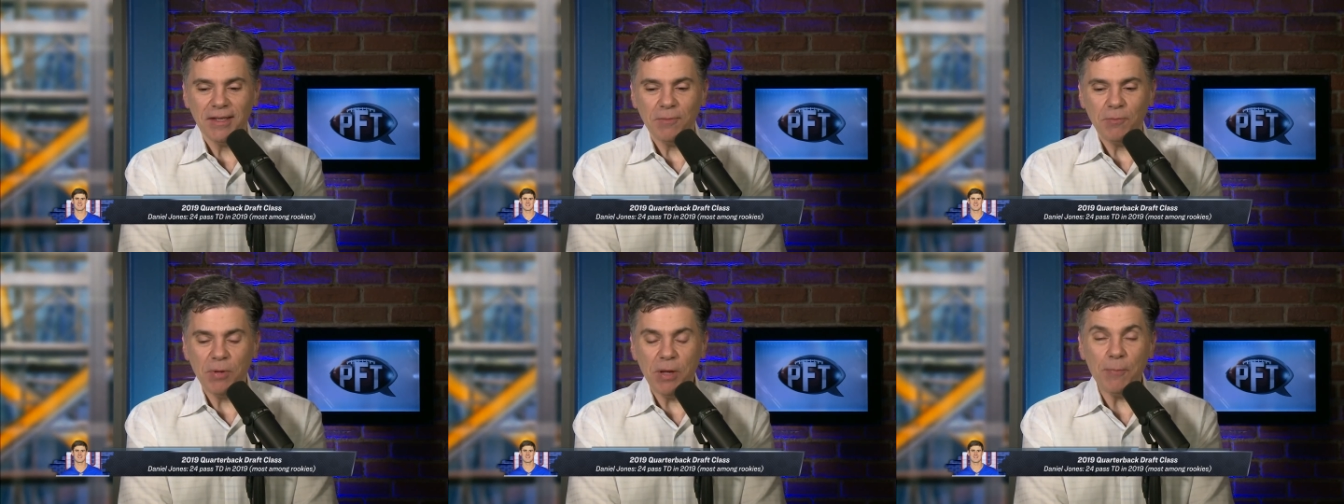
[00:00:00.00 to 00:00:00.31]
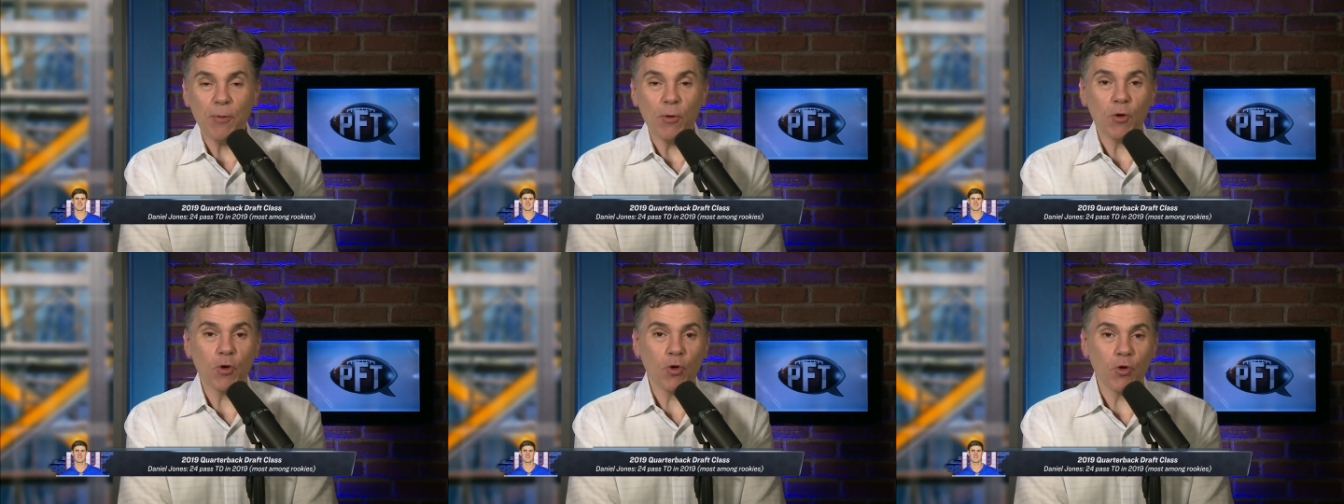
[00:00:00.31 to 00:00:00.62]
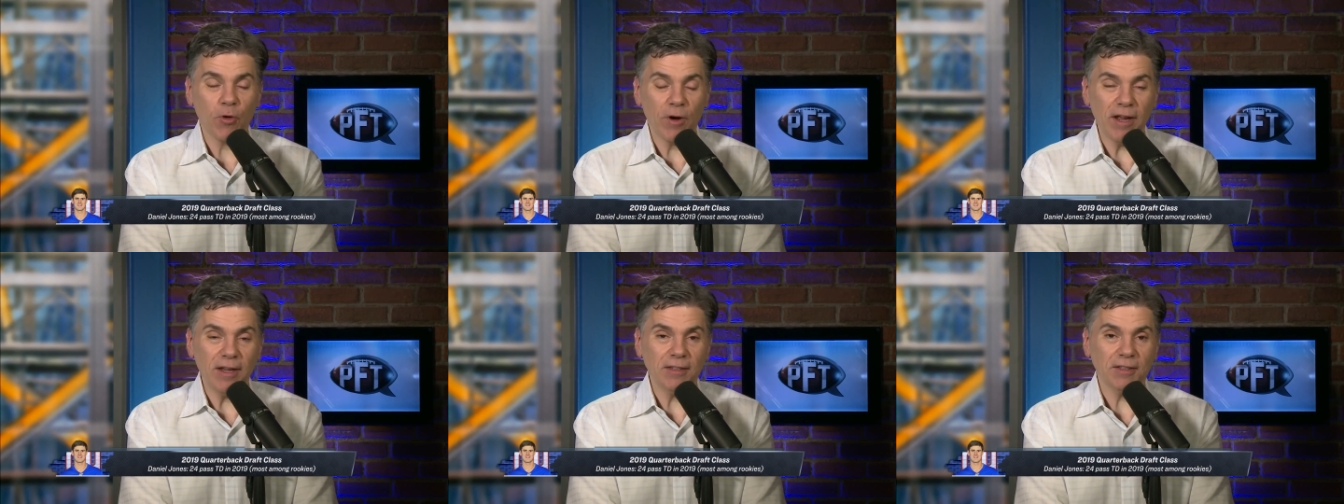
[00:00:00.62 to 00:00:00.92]
People
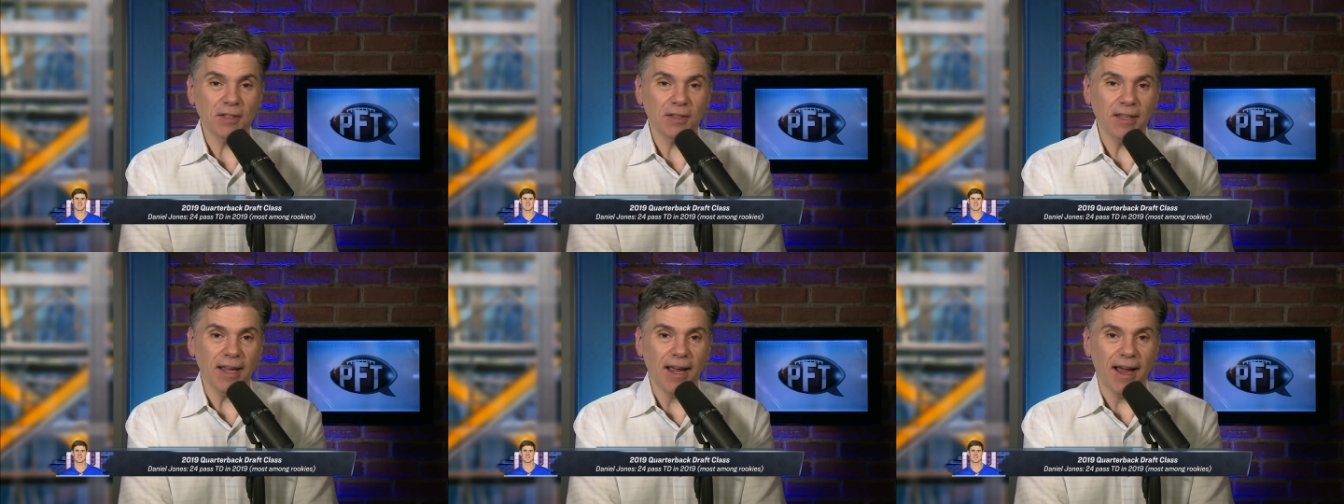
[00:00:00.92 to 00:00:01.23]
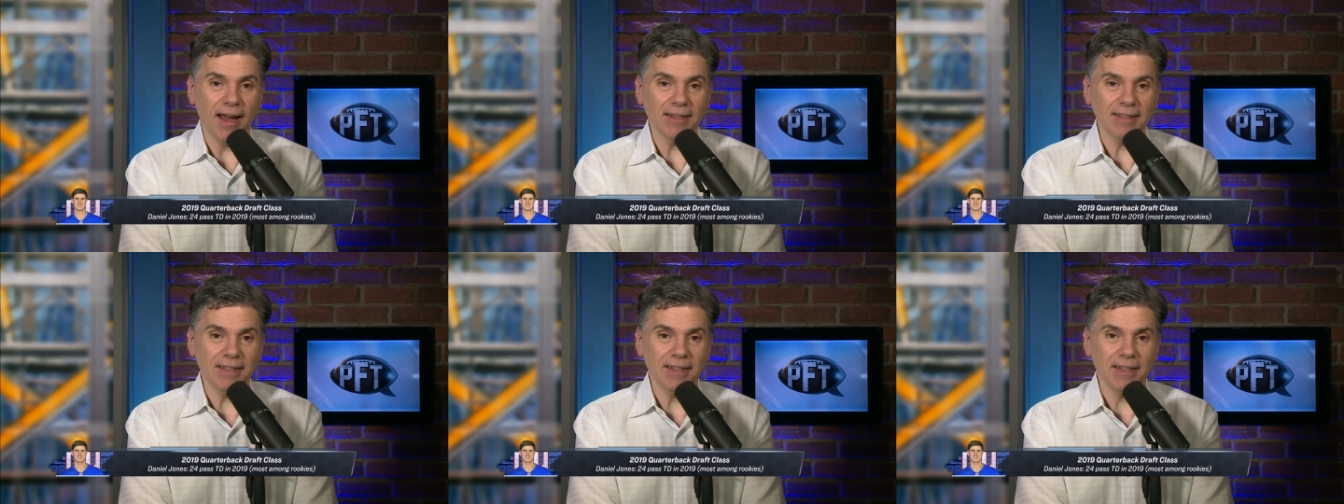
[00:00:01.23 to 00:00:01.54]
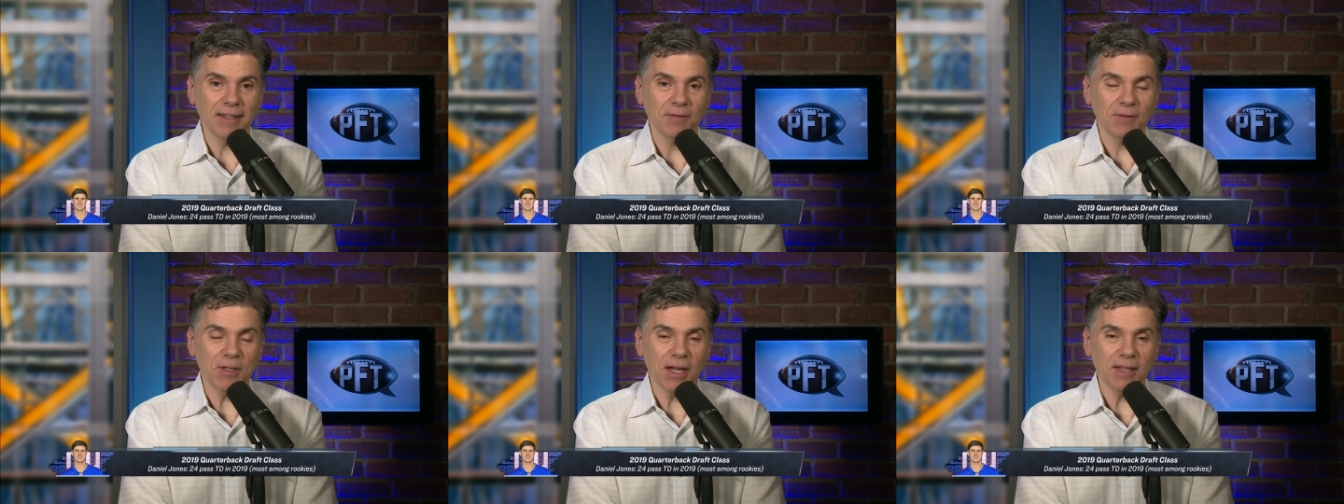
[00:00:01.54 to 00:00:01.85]
cringe at the idea
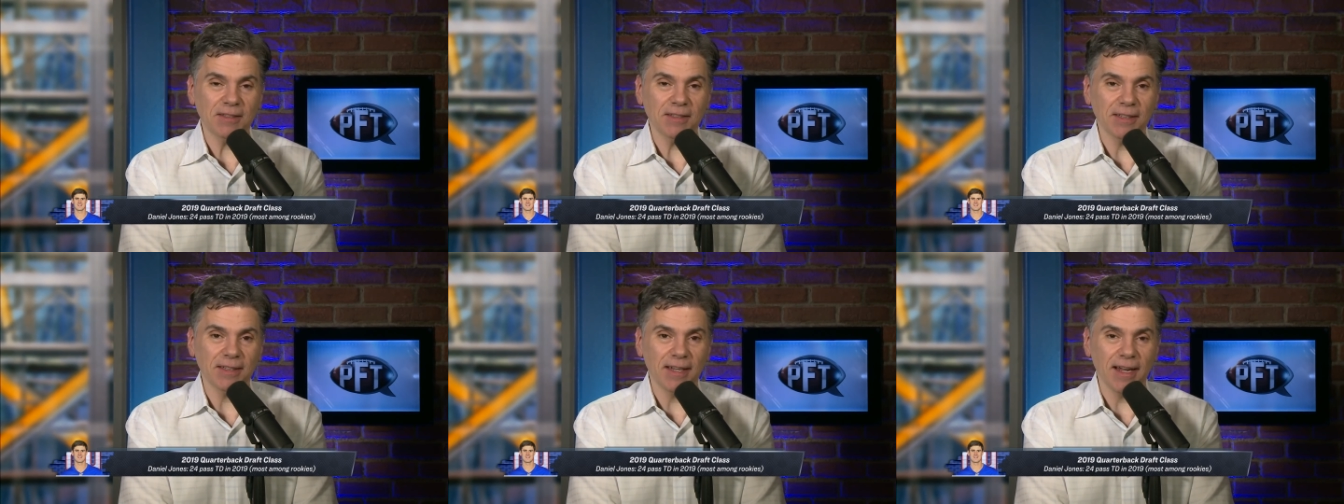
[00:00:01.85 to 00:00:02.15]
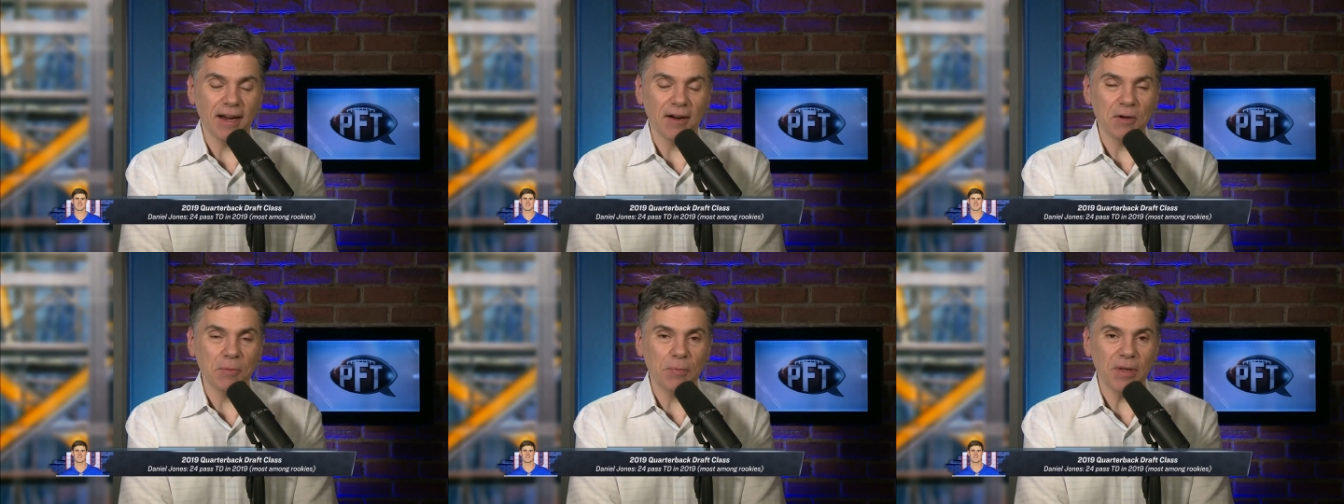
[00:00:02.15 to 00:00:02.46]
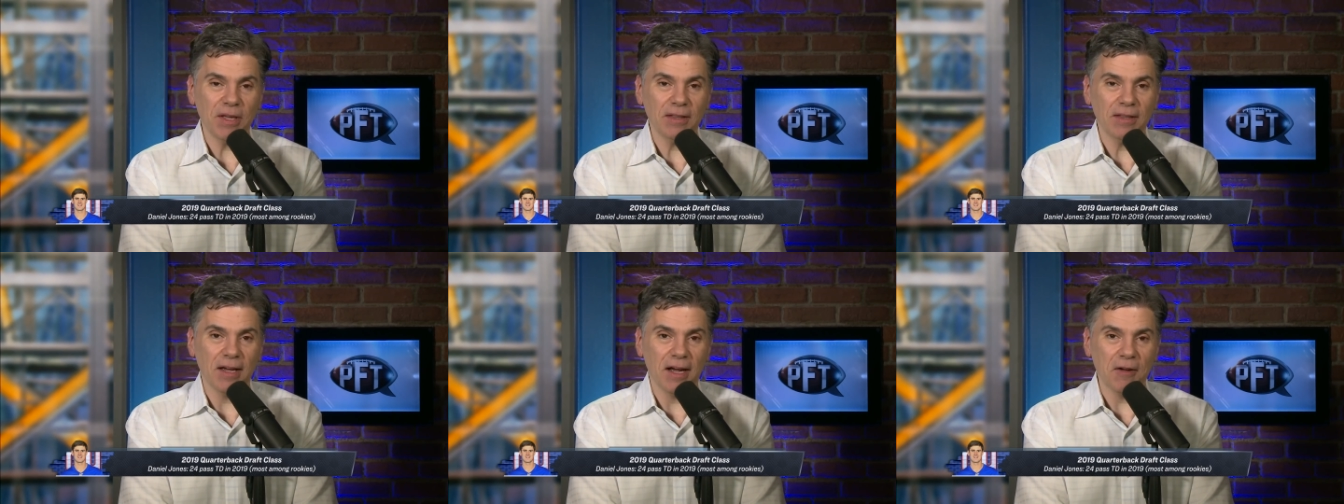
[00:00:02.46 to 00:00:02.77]
of Jason Garrett
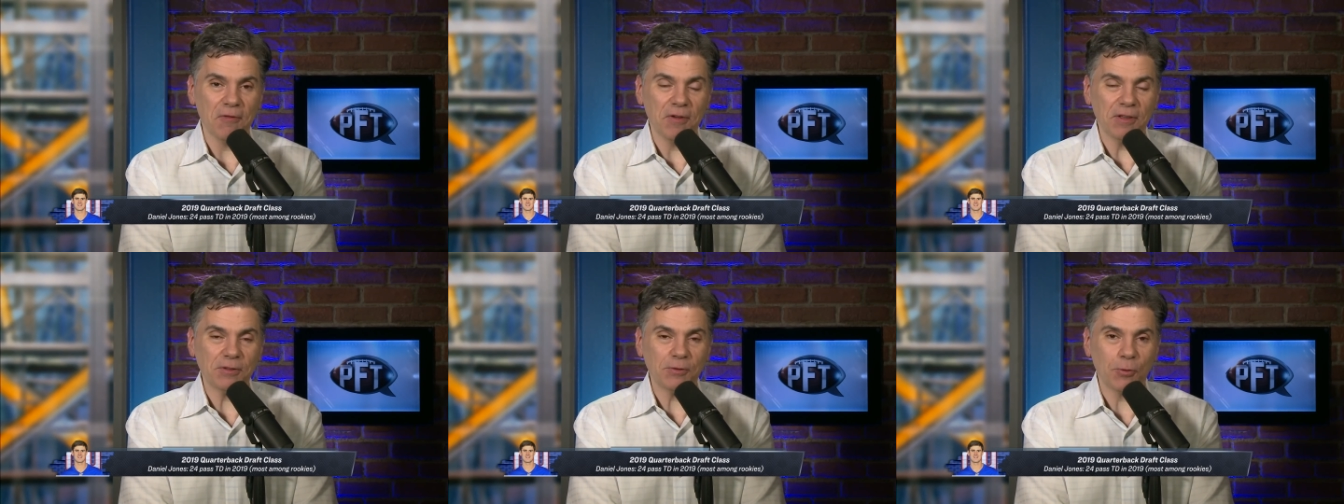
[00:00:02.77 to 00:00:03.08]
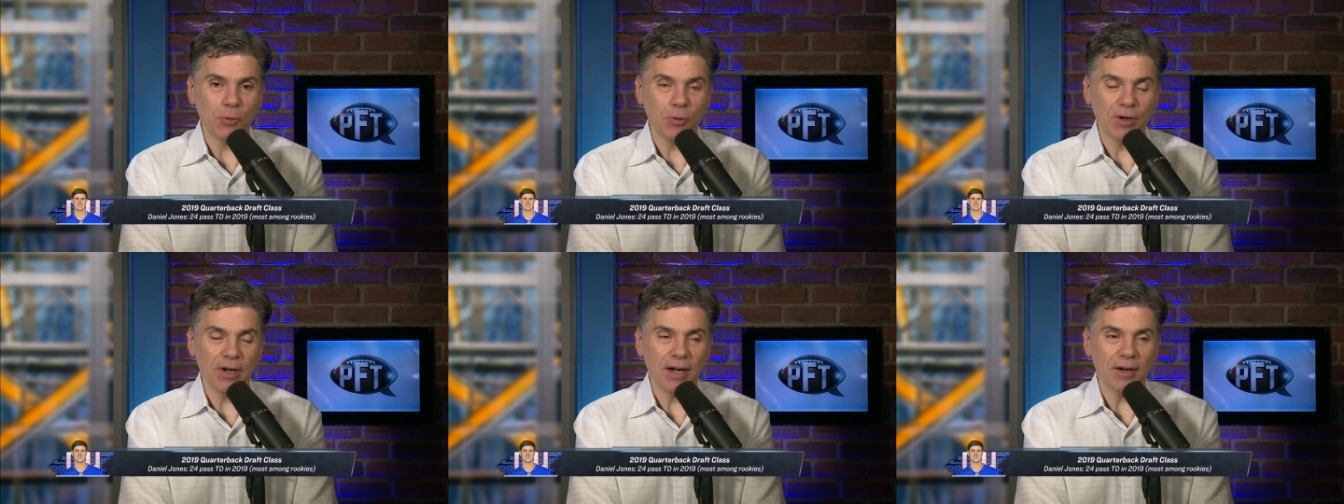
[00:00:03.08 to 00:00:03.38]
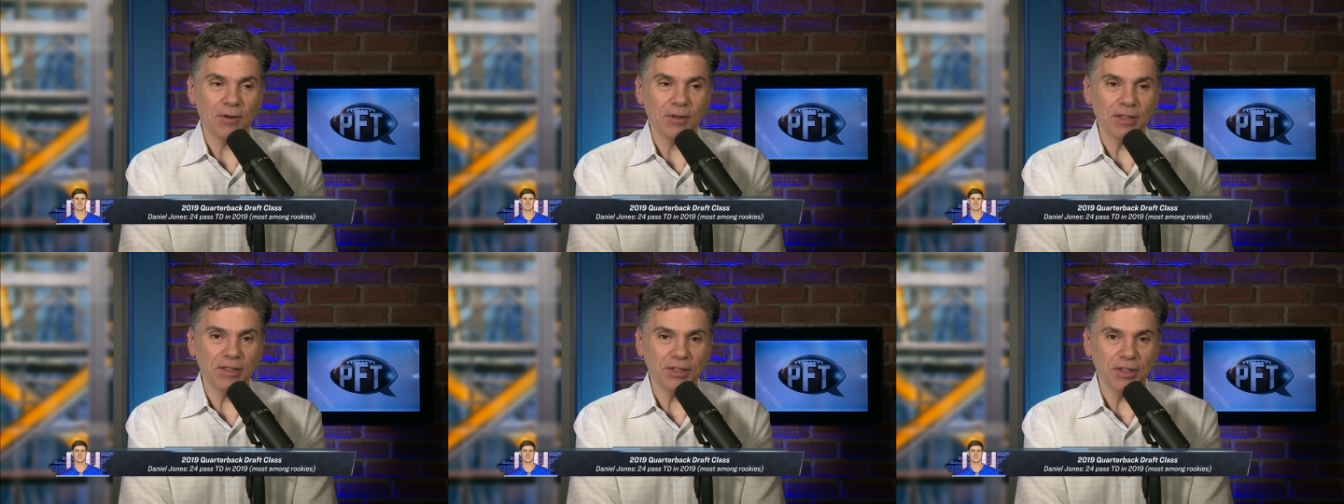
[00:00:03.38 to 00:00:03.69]
being the offensive
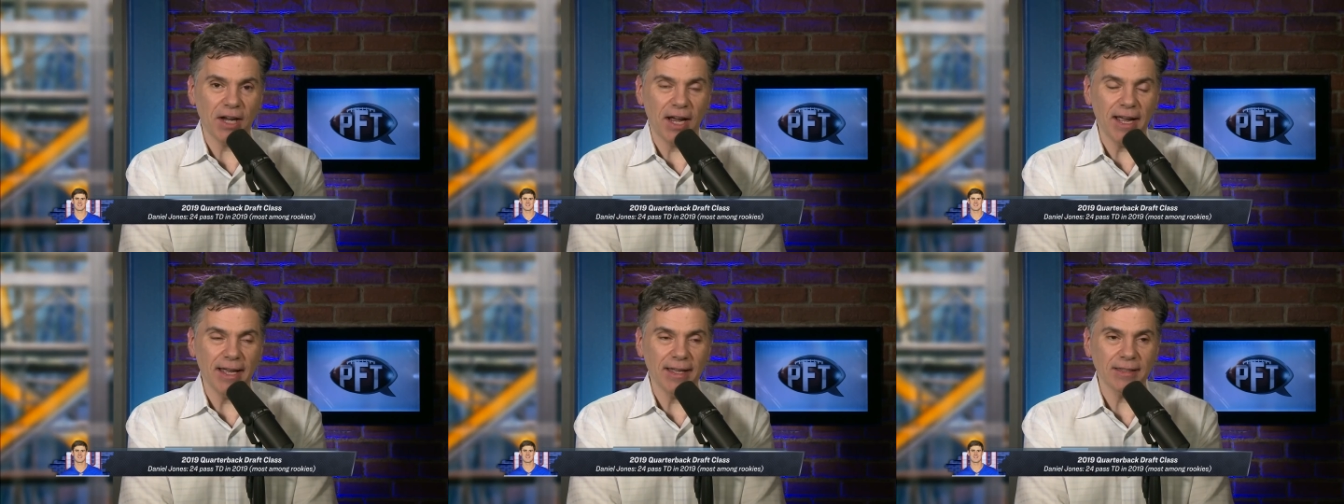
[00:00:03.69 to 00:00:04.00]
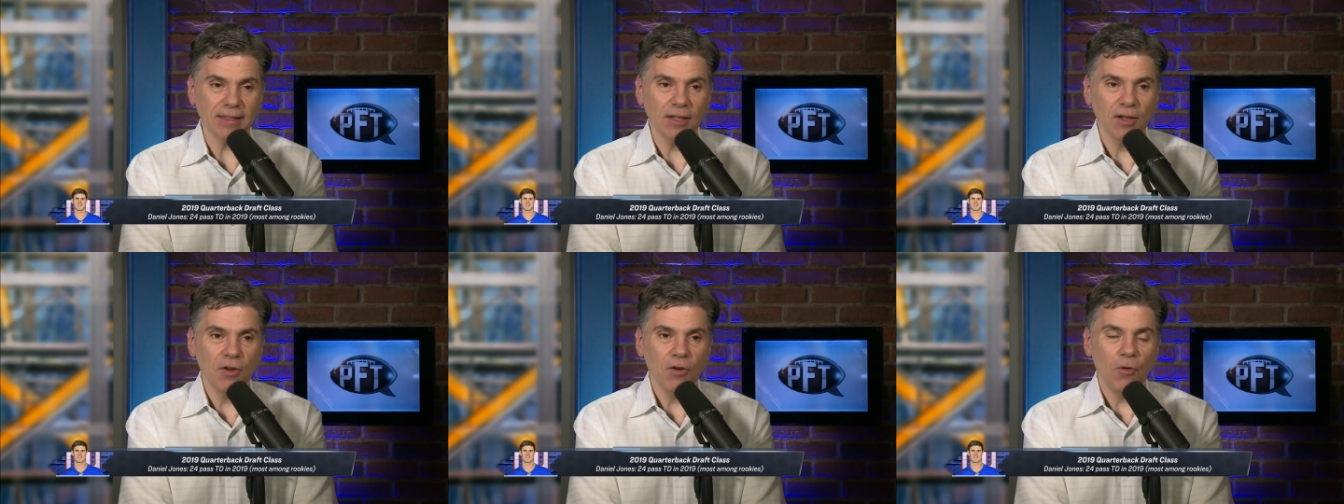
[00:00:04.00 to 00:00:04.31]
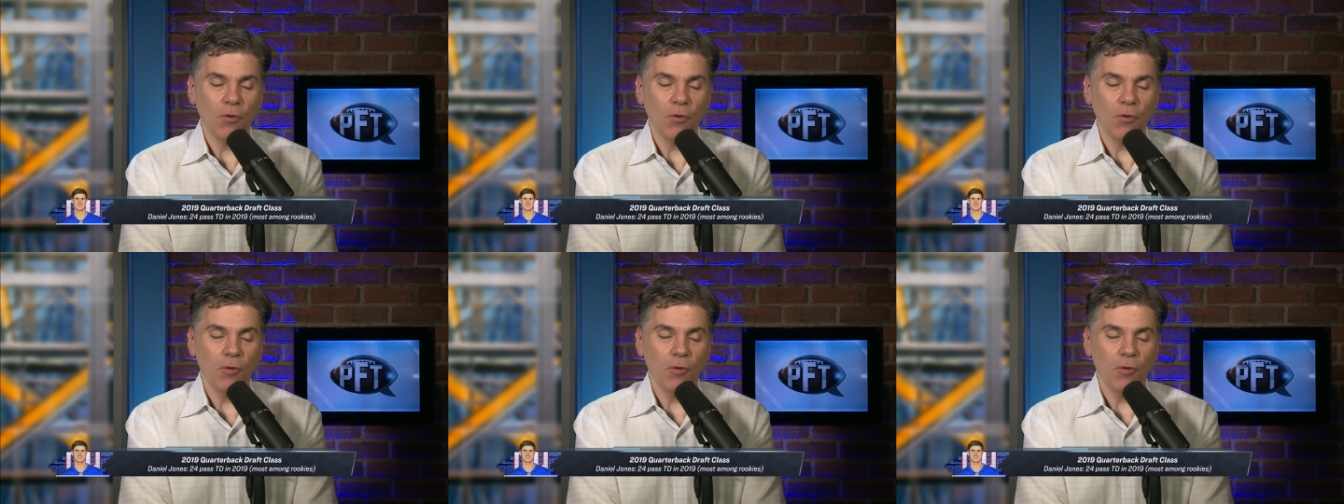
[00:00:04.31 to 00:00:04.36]
coordinator of the Giants.